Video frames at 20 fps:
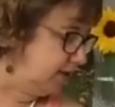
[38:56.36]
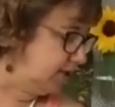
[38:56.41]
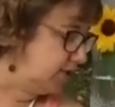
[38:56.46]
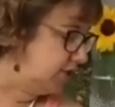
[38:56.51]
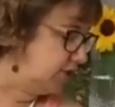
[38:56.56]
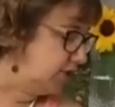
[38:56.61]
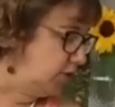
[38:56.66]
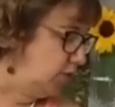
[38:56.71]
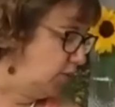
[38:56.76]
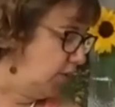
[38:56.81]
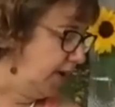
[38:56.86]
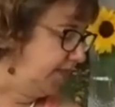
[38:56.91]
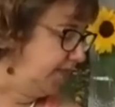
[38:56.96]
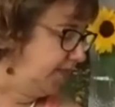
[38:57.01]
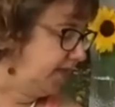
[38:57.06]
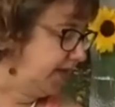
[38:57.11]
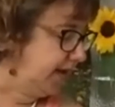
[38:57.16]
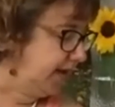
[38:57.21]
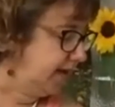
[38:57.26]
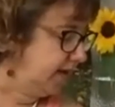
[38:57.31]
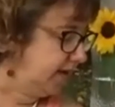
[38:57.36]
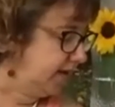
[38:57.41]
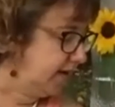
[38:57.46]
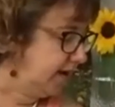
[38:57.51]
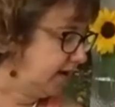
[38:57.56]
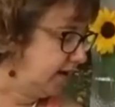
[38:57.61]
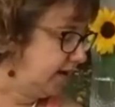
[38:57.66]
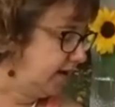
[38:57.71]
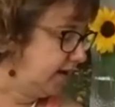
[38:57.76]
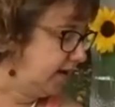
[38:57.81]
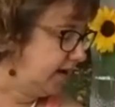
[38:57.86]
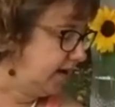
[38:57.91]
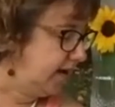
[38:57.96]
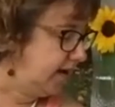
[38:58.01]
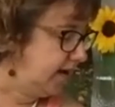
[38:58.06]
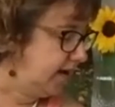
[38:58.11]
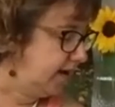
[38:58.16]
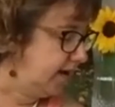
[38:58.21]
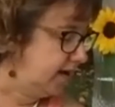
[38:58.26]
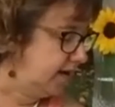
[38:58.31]
it to do one thing
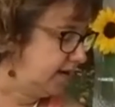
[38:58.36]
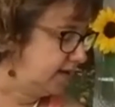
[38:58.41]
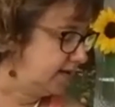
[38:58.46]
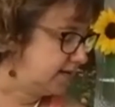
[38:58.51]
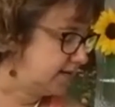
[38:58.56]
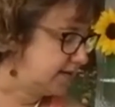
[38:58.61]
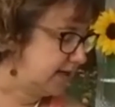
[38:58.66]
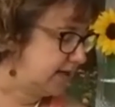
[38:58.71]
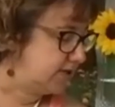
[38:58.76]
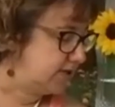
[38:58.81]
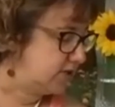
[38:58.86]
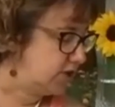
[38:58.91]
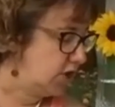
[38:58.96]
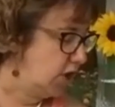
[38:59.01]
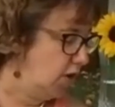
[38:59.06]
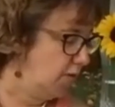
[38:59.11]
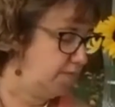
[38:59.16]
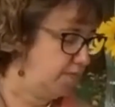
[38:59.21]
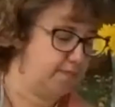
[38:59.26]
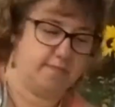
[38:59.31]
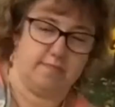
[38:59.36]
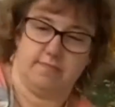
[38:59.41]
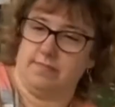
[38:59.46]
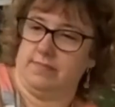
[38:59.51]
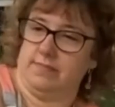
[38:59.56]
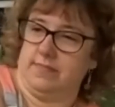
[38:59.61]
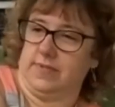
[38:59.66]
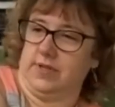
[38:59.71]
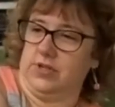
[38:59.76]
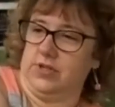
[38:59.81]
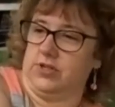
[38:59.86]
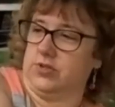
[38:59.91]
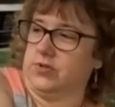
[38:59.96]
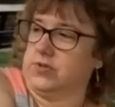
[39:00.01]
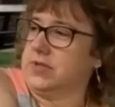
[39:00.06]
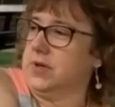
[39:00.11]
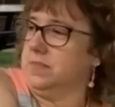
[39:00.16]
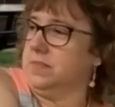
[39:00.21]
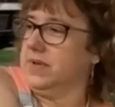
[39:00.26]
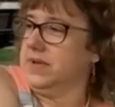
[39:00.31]
and it says, nope, I'm going to do
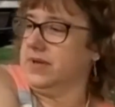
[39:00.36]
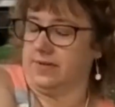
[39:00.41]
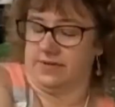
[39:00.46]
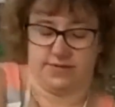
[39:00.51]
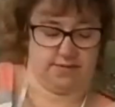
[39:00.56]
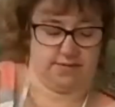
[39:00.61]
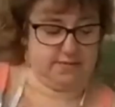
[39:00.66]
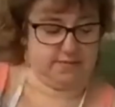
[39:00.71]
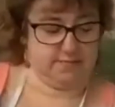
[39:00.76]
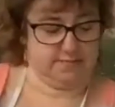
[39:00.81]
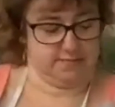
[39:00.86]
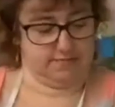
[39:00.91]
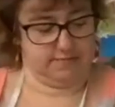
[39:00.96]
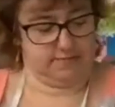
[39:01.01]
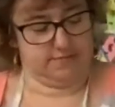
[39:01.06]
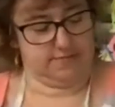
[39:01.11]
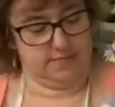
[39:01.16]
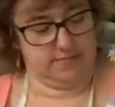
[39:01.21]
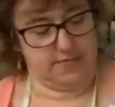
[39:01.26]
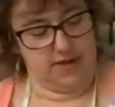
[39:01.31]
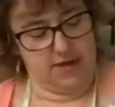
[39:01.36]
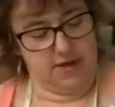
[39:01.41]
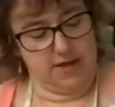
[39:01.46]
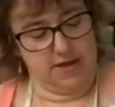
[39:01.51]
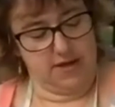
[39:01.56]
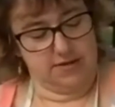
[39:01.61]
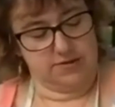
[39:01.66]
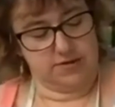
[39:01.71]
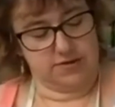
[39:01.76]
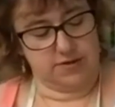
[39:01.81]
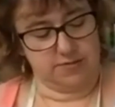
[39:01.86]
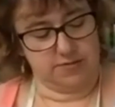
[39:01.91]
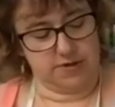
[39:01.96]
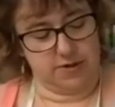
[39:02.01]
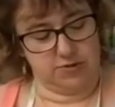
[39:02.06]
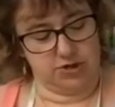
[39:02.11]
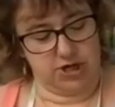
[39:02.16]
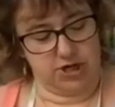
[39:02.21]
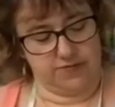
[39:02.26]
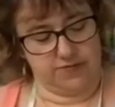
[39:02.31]
something else. Sometimes